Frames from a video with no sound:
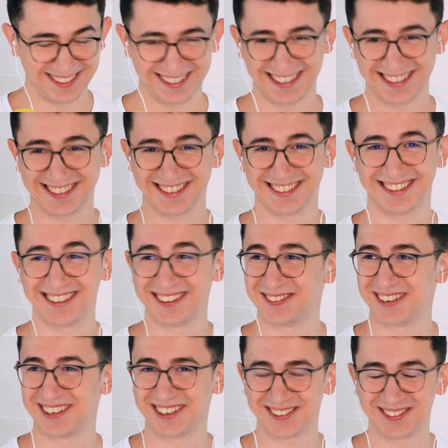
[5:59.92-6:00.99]
That's a
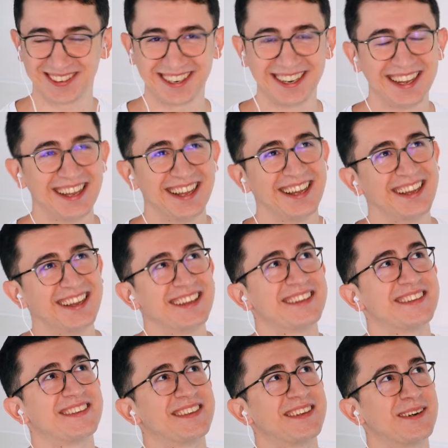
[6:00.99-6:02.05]
difficult one.
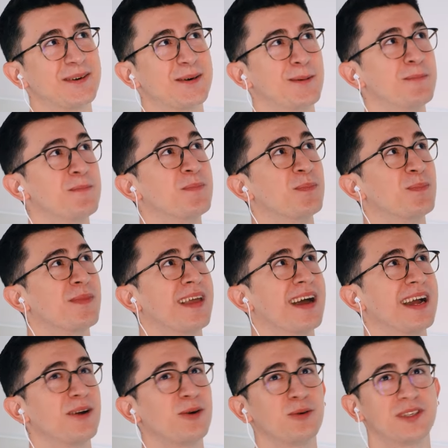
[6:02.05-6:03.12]
So
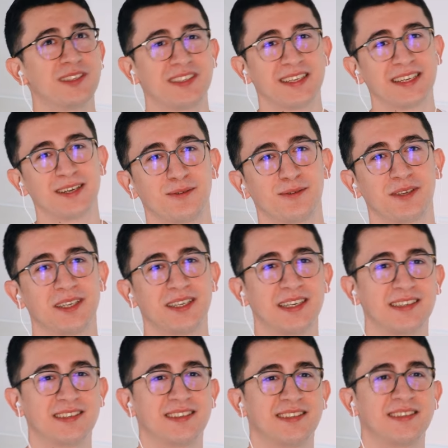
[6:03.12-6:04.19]
I always of it
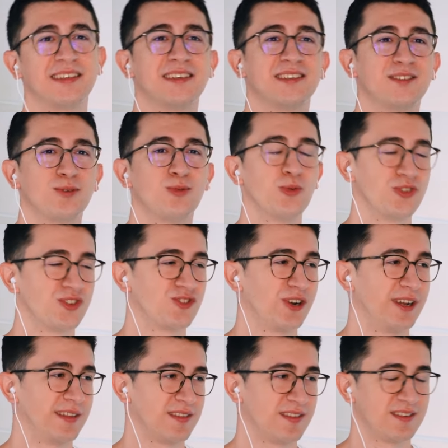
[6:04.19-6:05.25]
as these two
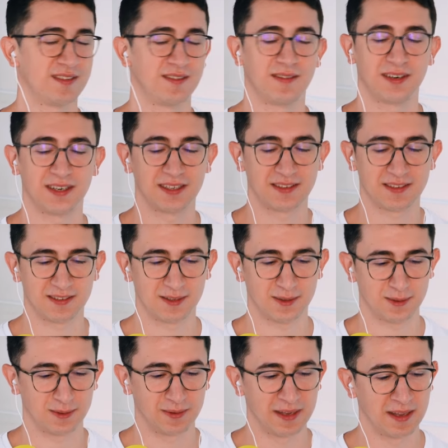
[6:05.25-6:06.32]
strands, right?
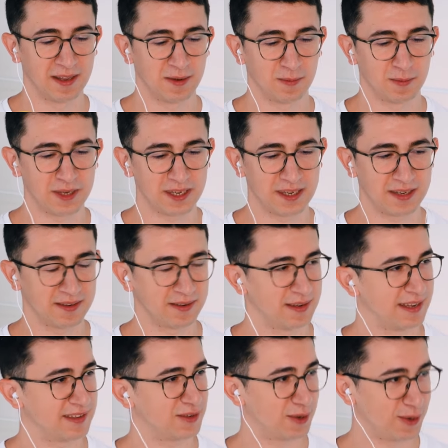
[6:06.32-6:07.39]
So we,
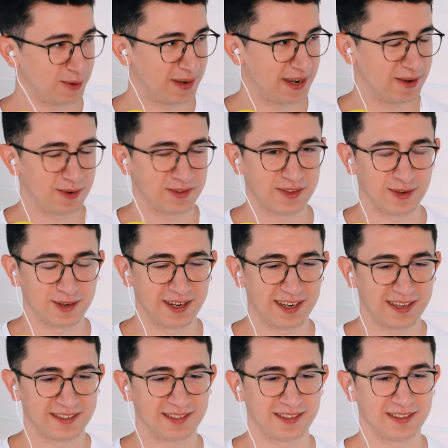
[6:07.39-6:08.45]
as you know, I also
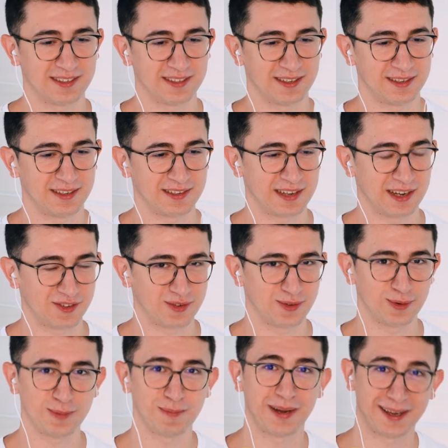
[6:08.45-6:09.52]
organized this discussion
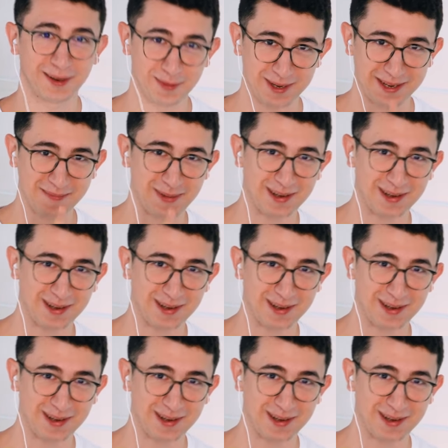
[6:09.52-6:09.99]
group, by the way.